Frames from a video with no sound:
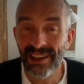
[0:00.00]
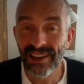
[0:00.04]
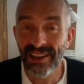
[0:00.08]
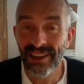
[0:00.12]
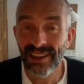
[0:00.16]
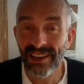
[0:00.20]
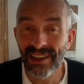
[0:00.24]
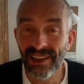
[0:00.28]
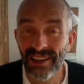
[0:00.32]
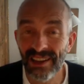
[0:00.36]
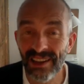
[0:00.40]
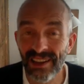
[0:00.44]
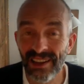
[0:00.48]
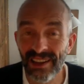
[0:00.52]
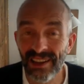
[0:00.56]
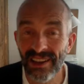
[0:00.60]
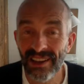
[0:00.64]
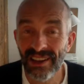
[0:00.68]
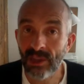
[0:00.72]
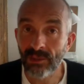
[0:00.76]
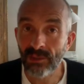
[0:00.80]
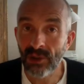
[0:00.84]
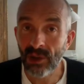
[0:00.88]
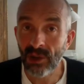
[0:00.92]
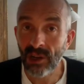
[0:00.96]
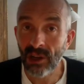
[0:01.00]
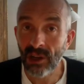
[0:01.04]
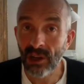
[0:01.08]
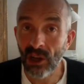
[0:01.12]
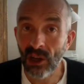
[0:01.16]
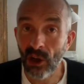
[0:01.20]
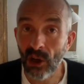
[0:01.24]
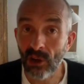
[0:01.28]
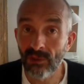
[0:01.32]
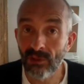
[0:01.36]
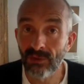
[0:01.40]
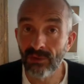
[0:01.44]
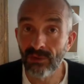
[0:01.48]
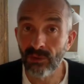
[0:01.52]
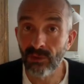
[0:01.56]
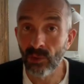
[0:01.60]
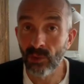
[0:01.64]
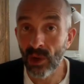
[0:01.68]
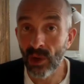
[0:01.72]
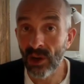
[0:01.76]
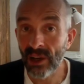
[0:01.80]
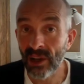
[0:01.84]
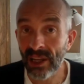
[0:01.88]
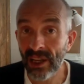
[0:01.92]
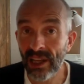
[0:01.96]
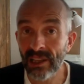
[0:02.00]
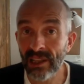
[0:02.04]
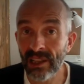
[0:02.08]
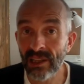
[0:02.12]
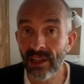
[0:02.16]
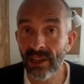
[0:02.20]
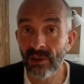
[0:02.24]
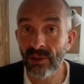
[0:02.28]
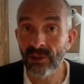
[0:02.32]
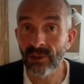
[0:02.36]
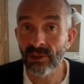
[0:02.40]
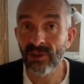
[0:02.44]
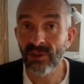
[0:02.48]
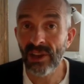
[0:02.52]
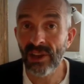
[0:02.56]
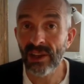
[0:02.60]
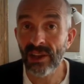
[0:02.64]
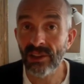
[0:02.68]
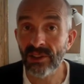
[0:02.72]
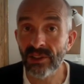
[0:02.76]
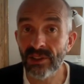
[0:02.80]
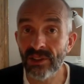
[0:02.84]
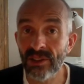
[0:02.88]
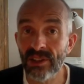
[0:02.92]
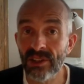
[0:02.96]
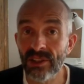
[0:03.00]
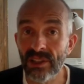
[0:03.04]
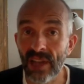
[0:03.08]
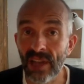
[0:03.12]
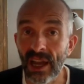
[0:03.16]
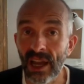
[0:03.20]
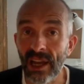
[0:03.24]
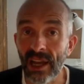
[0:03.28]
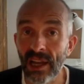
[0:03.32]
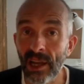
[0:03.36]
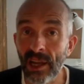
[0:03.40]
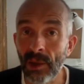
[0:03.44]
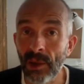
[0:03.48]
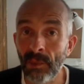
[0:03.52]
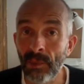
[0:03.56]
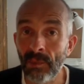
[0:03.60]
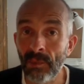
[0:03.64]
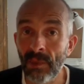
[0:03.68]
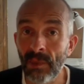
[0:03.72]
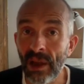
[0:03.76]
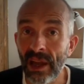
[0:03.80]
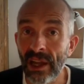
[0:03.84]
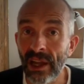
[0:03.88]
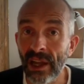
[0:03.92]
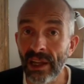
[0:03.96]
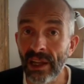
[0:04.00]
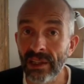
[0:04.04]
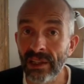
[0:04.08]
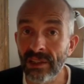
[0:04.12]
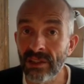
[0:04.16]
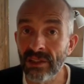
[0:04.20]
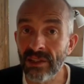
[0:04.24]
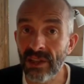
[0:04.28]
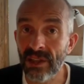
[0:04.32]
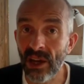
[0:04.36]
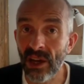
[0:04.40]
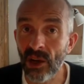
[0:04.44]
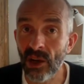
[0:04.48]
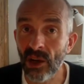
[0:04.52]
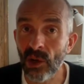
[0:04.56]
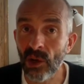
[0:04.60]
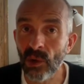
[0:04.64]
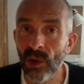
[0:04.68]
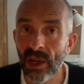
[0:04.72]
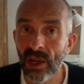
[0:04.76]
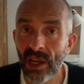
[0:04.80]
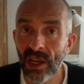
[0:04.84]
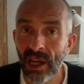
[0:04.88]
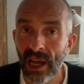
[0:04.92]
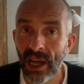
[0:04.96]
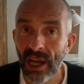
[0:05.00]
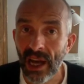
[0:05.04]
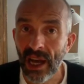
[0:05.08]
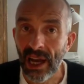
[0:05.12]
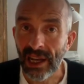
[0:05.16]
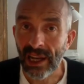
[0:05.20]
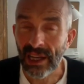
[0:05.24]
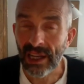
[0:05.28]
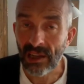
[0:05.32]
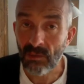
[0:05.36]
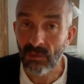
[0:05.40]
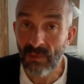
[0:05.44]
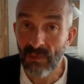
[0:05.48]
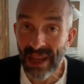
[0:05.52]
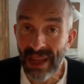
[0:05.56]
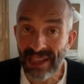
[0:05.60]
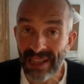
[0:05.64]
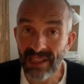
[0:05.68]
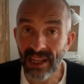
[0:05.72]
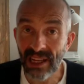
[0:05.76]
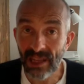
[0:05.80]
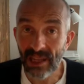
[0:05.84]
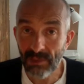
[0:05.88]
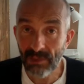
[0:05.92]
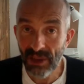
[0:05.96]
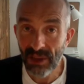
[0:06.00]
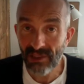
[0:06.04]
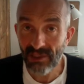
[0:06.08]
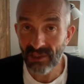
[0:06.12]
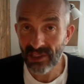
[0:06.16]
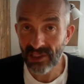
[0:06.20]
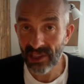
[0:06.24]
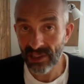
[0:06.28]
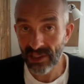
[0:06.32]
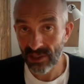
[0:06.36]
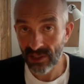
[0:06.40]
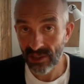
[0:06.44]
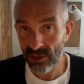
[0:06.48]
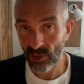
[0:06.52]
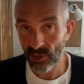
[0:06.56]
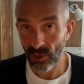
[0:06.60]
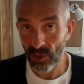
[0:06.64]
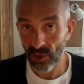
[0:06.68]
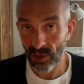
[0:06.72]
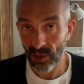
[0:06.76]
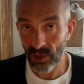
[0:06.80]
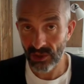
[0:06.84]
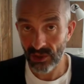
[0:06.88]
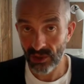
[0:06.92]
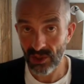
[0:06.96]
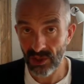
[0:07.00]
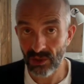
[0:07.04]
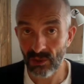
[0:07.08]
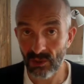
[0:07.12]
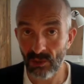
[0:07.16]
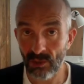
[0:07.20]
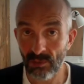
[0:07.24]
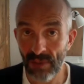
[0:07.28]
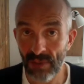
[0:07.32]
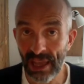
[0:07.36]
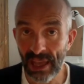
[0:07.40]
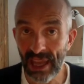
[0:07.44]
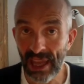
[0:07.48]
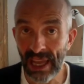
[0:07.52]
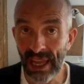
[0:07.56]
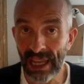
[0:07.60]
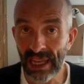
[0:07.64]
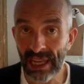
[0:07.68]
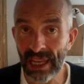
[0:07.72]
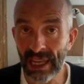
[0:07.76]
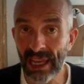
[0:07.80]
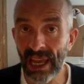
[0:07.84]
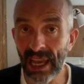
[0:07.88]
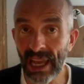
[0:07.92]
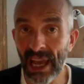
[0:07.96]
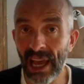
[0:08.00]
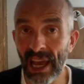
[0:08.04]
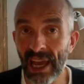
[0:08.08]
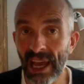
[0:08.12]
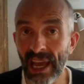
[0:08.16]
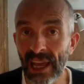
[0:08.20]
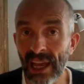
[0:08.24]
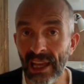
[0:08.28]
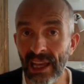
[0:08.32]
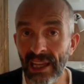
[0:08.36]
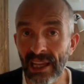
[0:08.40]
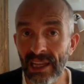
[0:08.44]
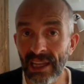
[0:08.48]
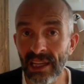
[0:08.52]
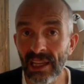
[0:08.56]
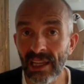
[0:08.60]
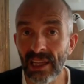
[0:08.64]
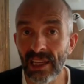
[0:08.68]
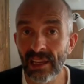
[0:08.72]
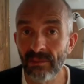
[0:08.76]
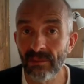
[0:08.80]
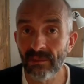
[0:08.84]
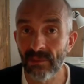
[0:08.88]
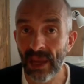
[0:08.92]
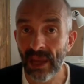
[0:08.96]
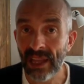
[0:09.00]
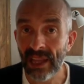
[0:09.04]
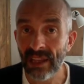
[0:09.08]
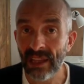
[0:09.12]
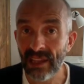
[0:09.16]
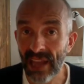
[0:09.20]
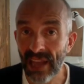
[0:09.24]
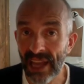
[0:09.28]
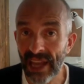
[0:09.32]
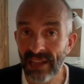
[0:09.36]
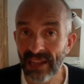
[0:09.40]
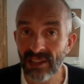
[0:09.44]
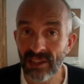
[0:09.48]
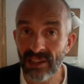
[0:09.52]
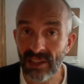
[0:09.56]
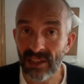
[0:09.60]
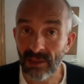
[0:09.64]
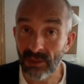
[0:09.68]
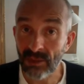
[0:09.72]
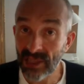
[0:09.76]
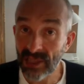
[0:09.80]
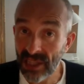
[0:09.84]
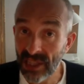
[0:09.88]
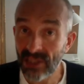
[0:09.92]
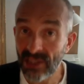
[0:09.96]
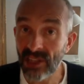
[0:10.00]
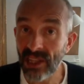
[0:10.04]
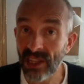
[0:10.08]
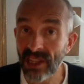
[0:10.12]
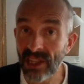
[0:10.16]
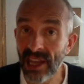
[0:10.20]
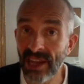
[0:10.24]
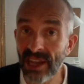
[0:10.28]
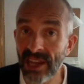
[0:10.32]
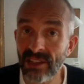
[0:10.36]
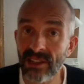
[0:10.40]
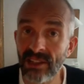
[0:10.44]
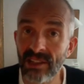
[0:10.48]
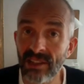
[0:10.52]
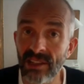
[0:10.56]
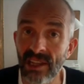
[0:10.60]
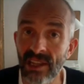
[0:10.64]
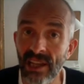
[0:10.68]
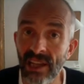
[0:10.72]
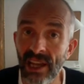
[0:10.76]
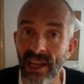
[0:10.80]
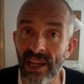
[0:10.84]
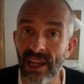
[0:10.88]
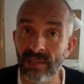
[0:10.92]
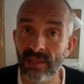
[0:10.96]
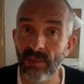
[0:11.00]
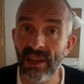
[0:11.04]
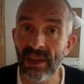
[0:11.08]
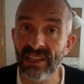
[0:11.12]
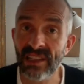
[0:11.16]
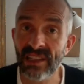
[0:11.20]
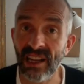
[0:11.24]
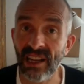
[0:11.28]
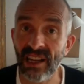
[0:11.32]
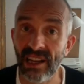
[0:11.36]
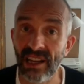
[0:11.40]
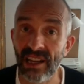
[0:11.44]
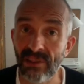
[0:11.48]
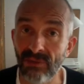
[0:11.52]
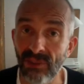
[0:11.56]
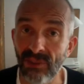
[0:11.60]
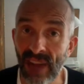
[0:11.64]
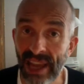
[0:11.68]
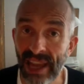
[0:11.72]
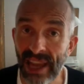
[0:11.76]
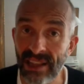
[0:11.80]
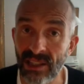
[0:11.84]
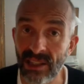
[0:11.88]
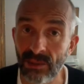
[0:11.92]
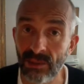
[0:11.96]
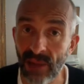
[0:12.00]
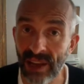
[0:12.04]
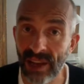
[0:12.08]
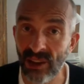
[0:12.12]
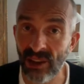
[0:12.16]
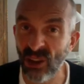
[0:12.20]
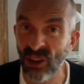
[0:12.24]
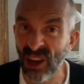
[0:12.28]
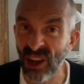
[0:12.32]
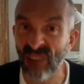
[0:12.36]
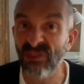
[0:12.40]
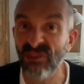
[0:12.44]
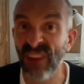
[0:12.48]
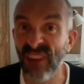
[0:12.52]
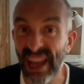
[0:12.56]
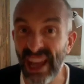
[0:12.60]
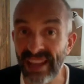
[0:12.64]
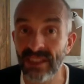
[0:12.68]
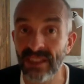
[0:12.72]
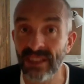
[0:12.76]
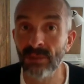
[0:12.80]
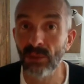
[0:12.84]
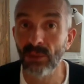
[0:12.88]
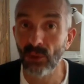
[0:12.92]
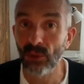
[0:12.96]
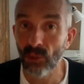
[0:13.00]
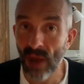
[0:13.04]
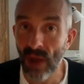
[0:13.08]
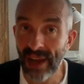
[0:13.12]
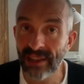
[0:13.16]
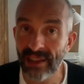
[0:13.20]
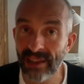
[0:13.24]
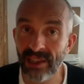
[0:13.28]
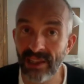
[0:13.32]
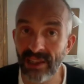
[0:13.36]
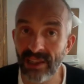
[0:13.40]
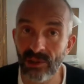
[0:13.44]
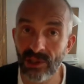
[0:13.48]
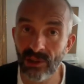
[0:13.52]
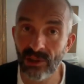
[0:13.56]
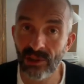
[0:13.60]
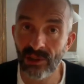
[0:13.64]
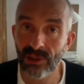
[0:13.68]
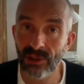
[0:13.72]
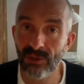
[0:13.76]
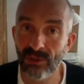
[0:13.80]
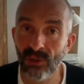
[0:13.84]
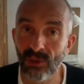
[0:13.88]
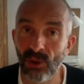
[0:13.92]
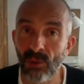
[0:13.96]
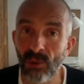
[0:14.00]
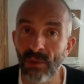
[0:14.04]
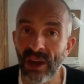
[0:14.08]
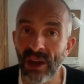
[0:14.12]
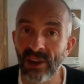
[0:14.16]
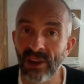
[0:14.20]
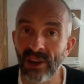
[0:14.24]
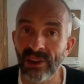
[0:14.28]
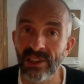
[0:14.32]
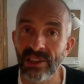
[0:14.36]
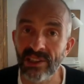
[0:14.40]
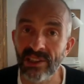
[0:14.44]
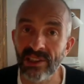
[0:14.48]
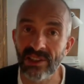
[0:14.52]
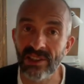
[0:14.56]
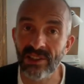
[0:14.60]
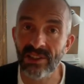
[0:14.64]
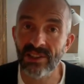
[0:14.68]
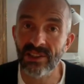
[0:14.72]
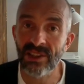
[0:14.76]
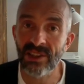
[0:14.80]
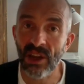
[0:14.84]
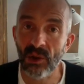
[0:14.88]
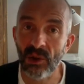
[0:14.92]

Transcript: We ended up doing a lot of work in those fields. And so I kind of mentally pivoted towards making the agency, positioning the agency as basically I call it a flexible writing resource for marketers. So